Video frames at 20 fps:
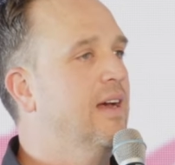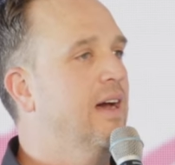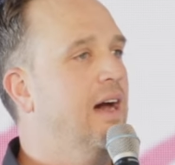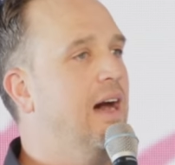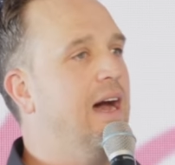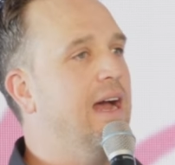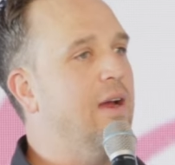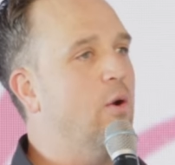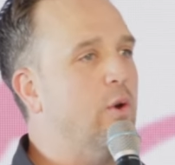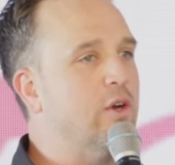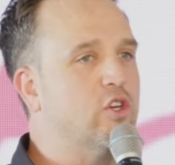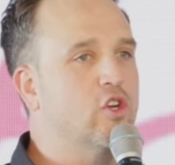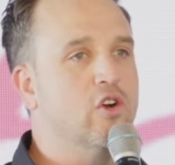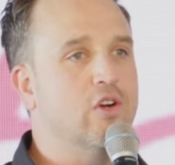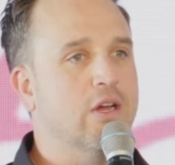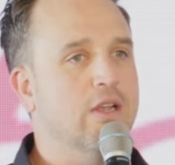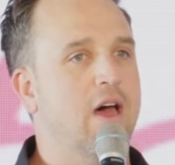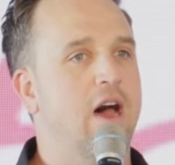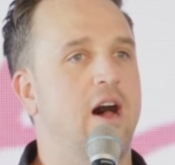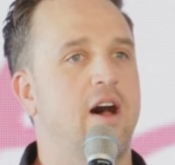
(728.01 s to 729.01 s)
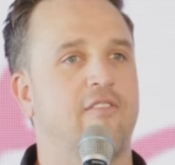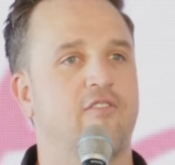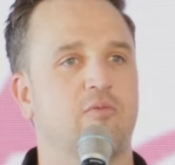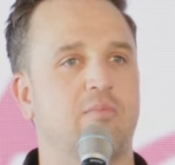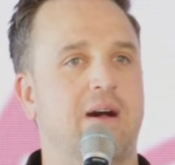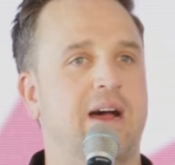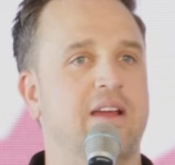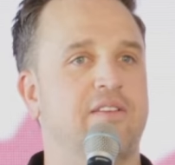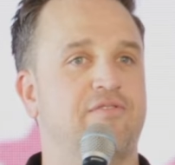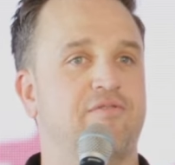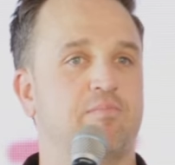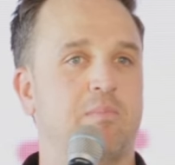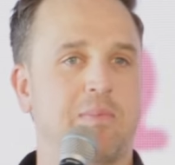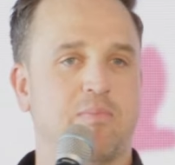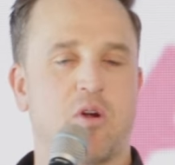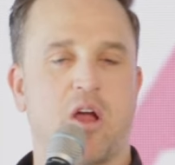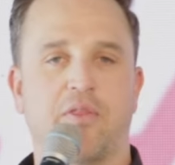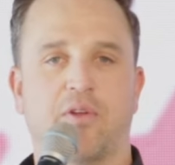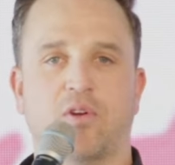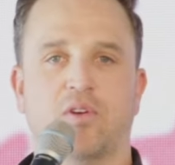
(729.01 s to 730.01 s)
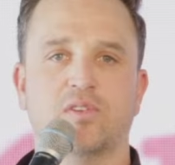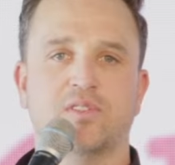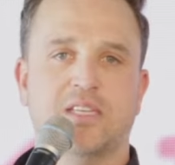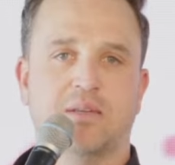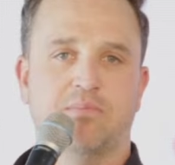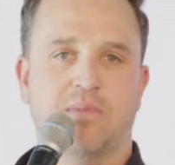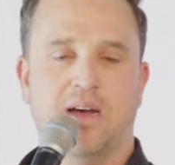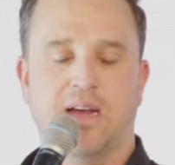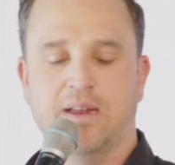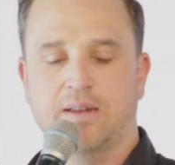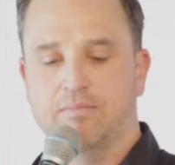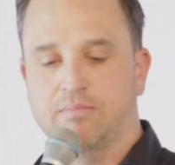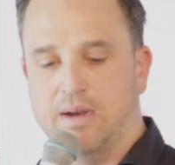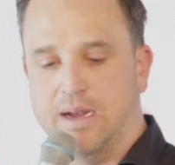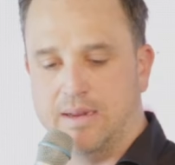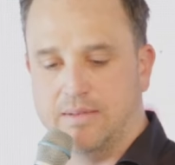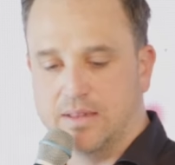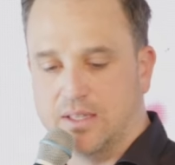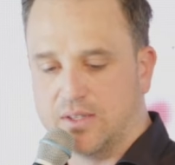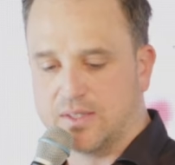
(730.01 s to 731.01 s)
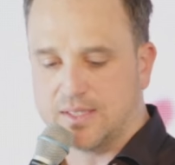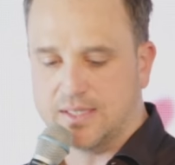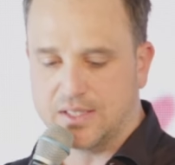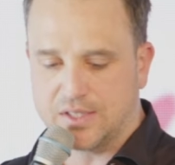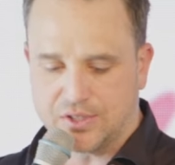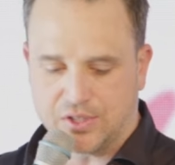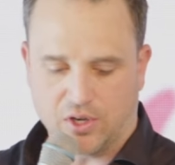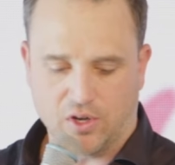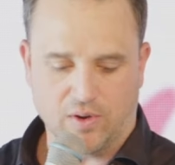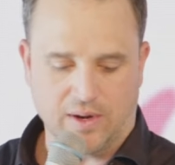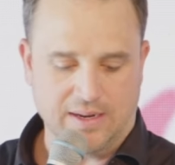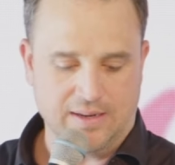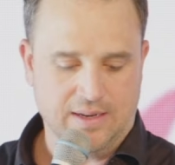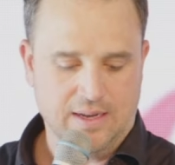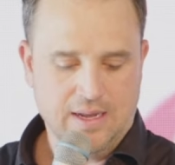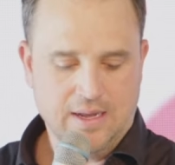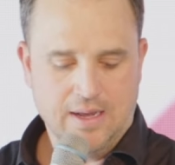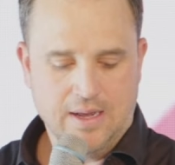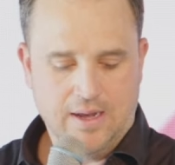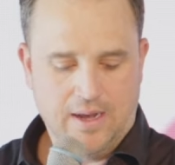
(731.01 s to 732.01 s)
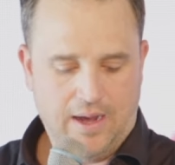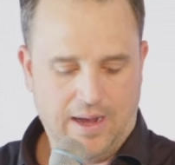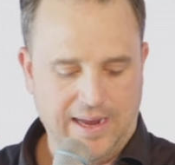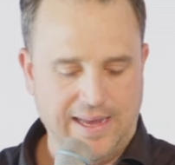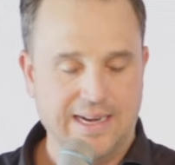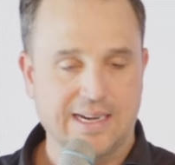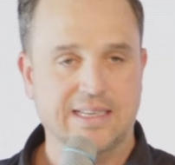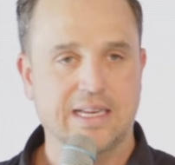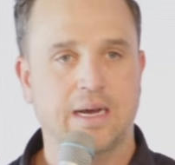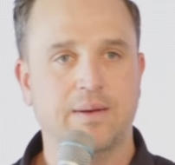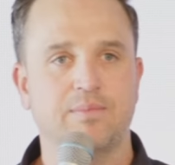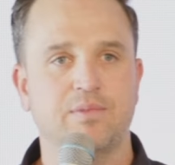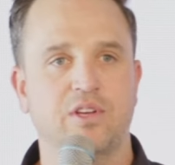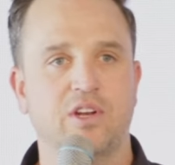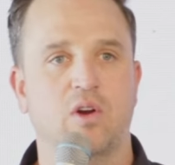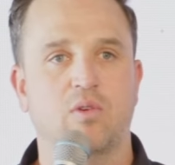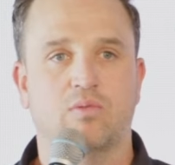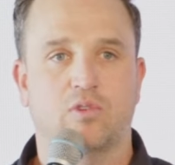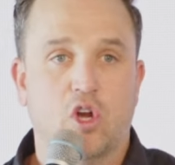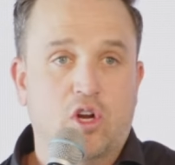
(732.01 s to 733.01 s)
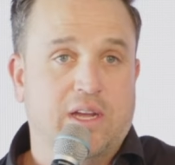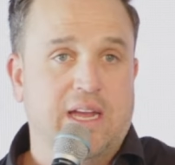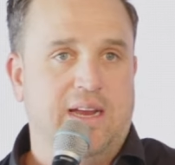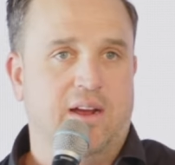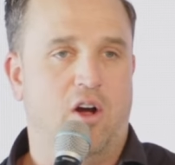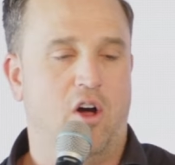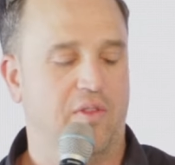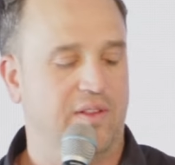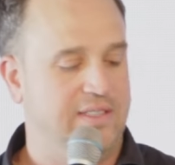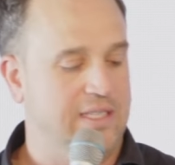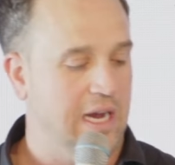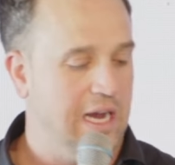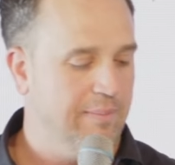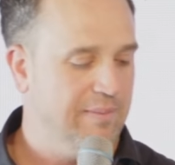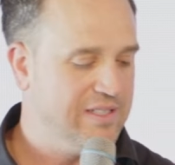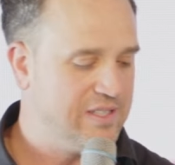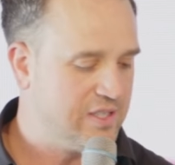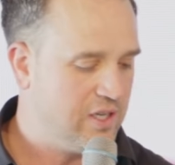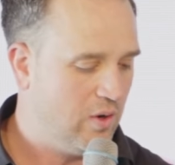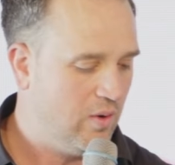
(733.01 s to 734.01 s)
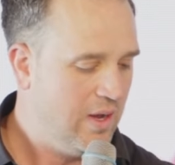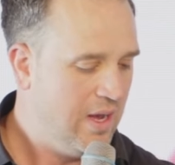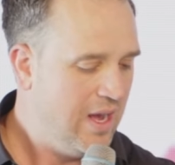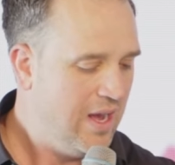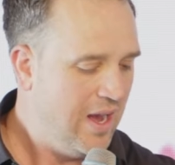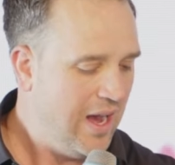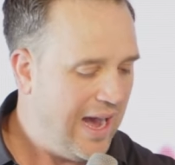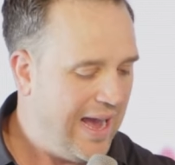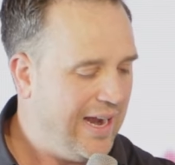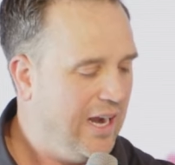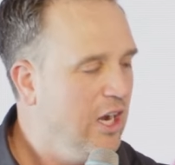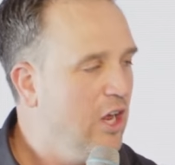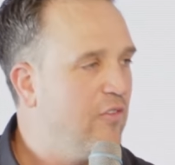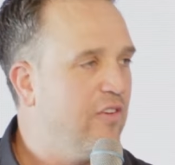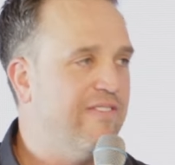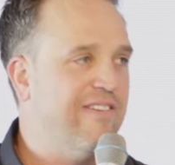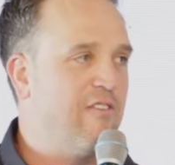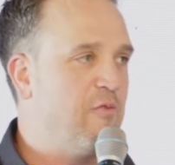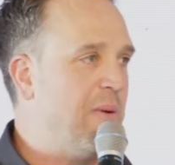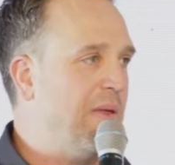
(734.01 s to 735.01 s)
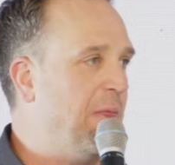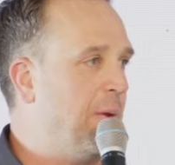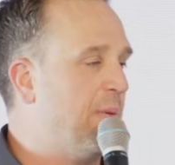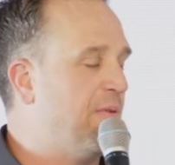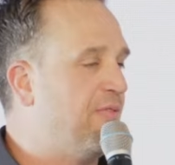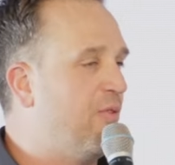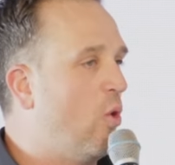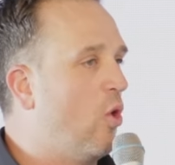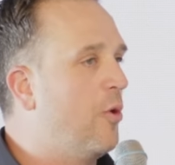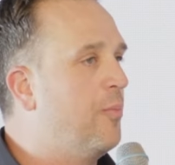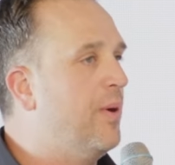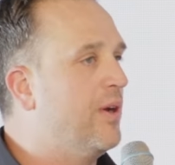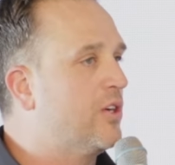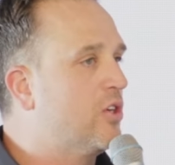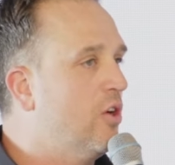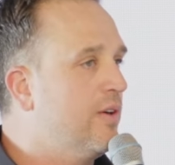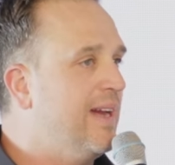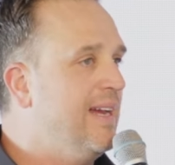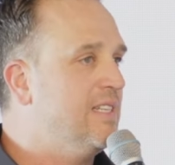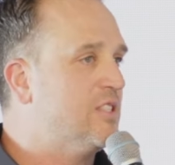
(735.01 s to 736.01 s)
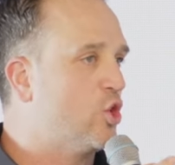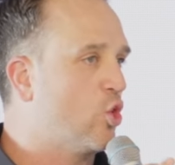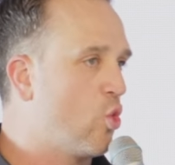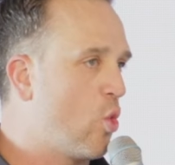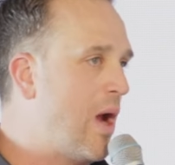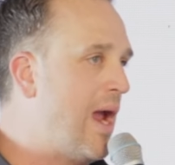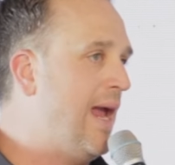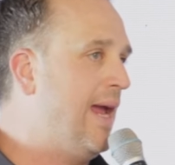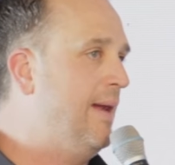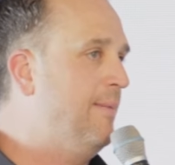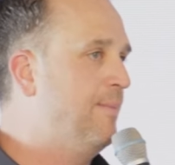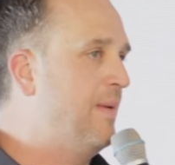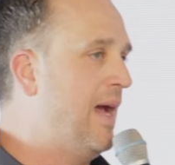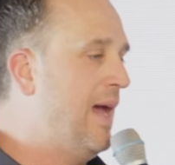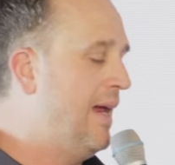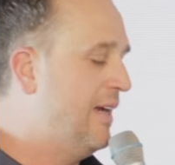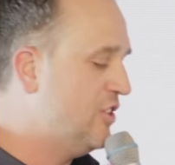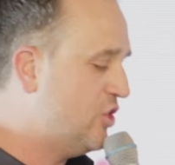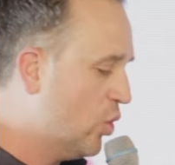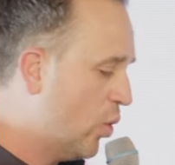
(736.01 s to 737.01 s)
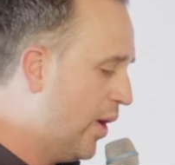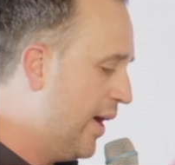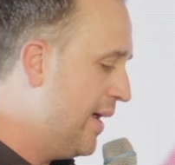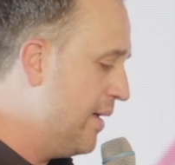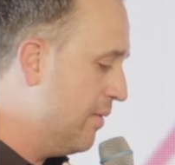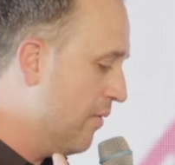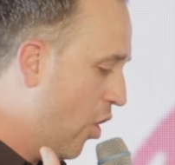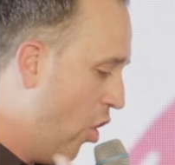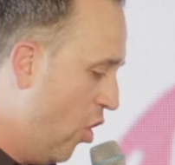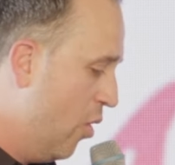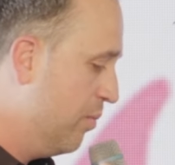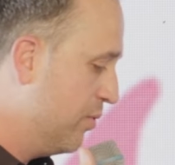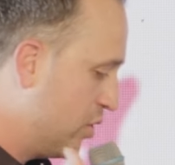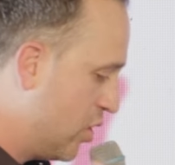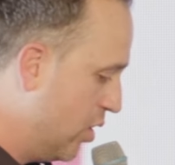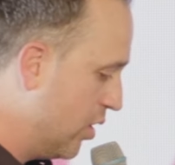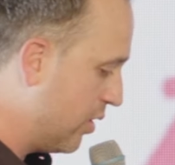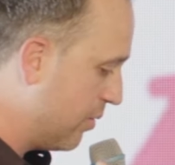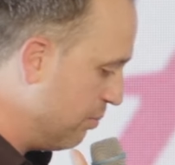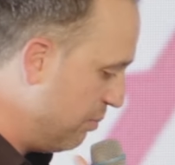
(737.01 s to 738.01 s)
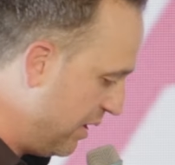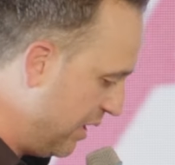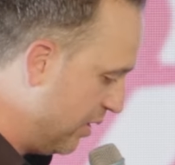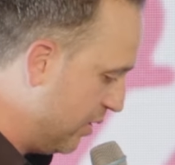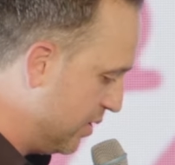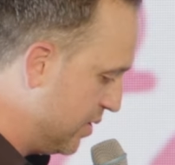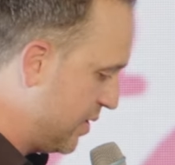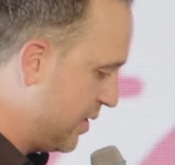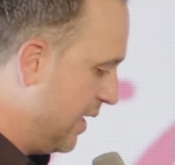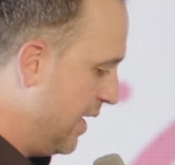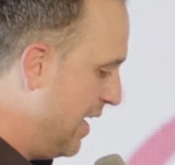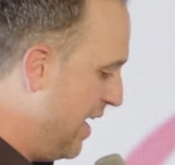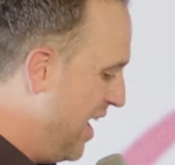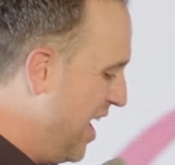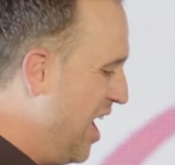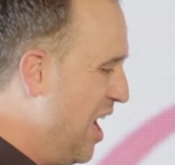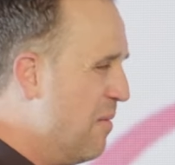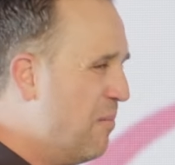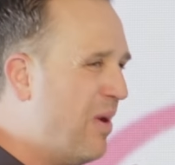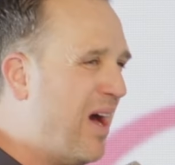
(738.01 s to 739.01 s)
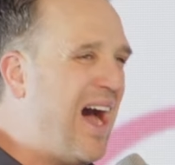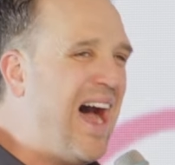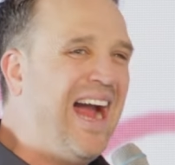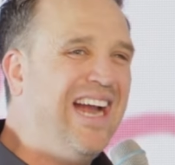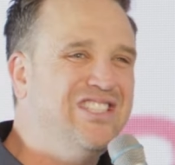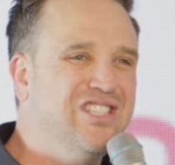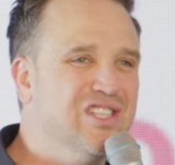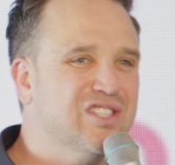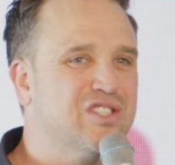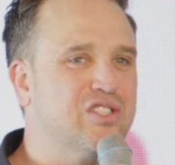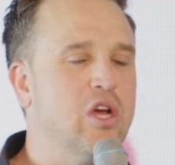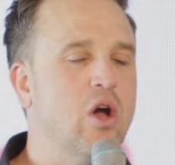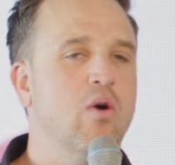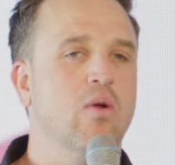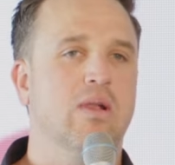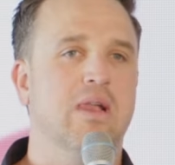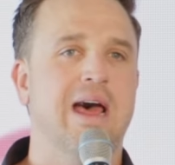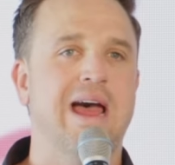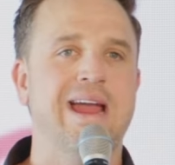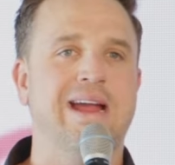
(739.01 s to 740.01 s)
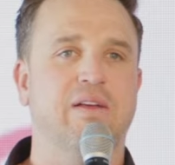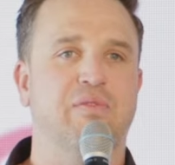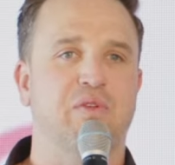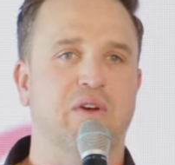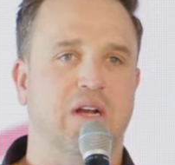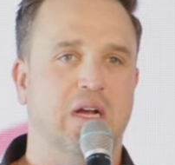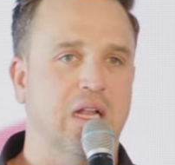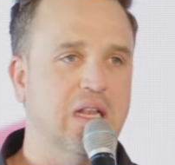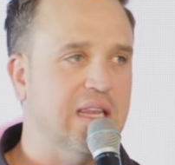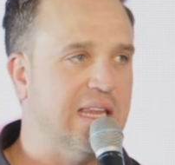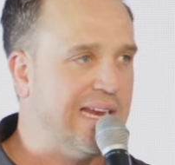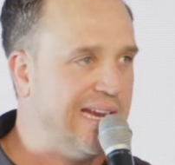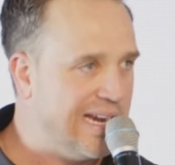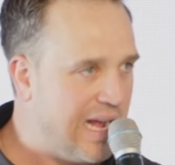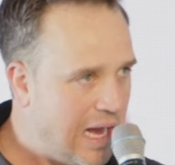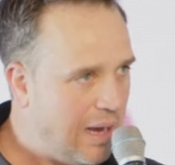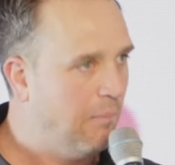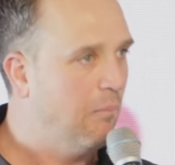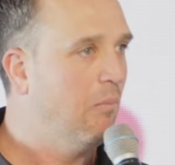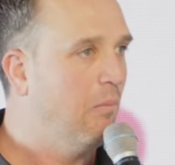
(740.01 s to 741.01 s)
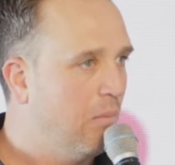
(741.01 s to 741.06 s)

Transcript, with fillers: I would cook a lot for my my brothers and my my little sister, and I ended up you know cooking all the time. And so I don't know if you've ever been there before, but cooking's great. I enjoy home cooked meals, but I just don't like the cleanup.